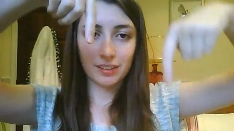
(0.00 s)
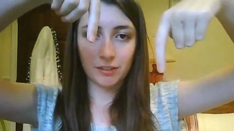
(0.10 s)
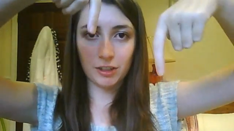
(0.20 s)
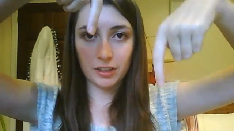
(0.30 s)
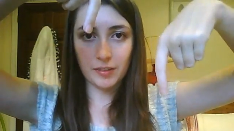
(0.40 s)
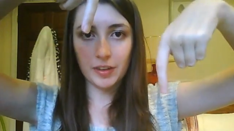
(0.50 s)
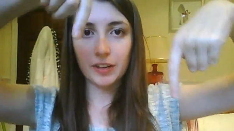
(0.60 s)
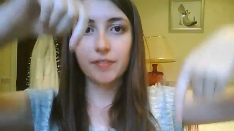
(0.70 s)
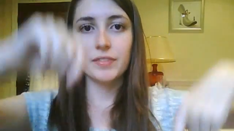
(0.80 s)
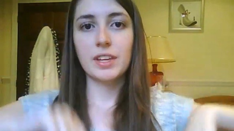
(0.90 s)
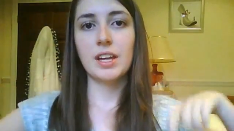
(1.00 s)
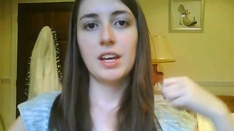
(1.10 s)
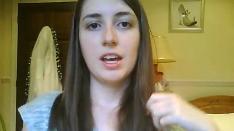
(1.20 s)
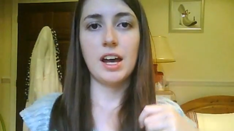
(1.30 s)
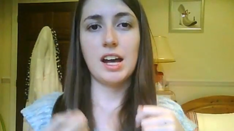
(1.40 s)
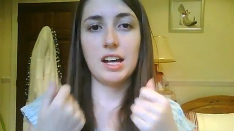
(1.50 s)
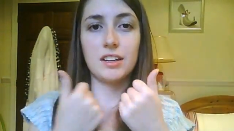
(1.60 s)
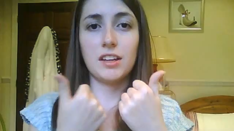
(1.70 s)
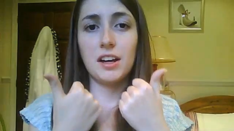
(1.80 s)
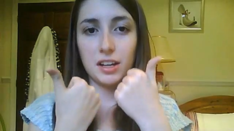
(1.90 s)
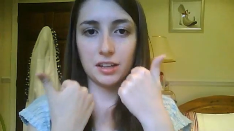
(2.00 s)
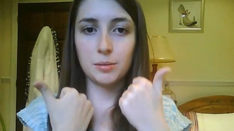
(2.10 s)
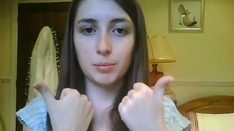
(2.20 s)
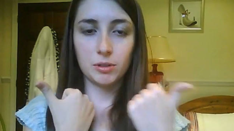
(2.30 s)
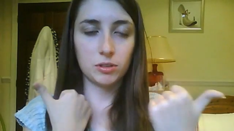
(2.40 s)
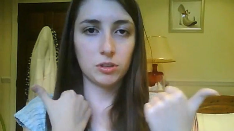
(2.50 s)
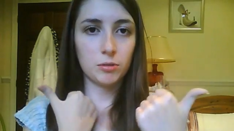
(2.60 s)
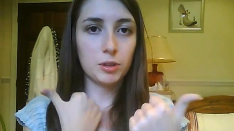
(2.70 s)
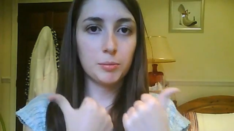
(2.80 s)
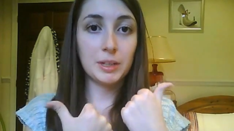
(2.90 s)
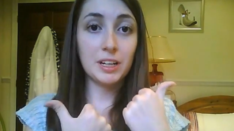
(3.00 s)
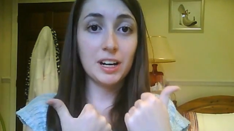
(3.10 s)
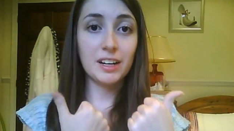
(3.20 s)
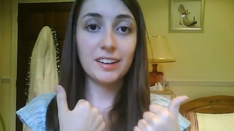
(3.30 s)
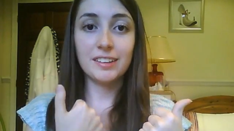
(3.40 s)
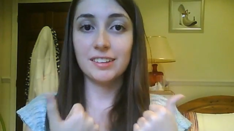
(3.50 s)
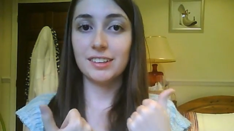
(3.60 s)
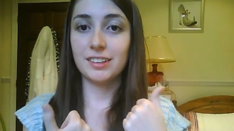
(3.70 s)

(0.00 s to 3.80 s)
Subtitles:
See that down there. And like because you want to be nice,